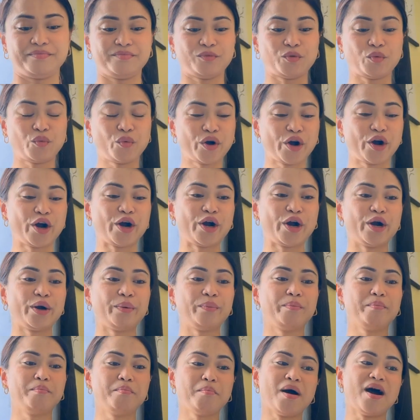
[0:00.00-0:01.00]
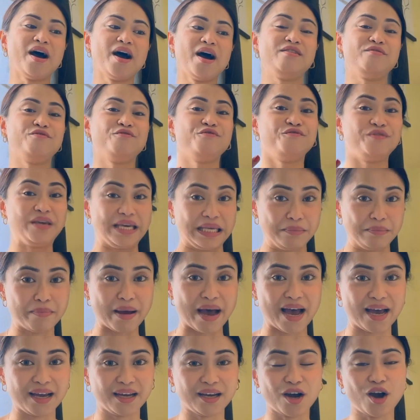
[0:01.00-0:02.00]
were my
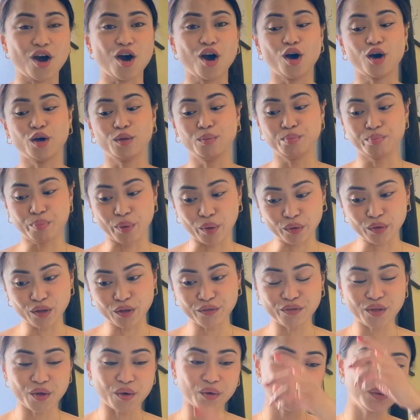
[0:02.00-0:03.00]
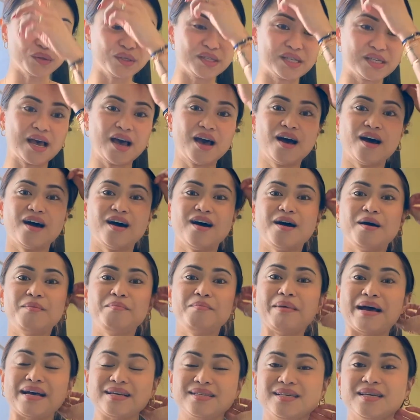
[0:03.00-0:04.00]
feedback on both of those
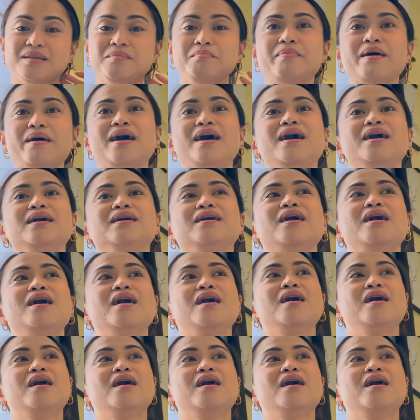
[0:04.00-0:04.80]
basket bag.